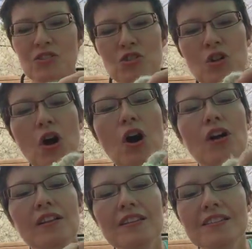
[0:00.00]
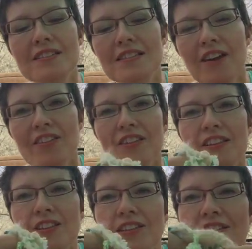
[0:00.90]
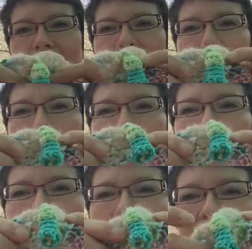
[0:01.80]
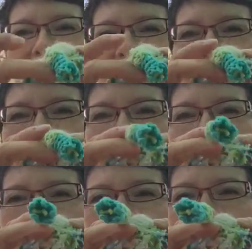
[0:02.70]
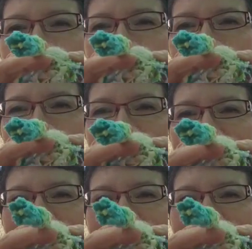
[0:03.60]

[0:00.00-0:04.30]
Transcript: shawl are the little bluebells here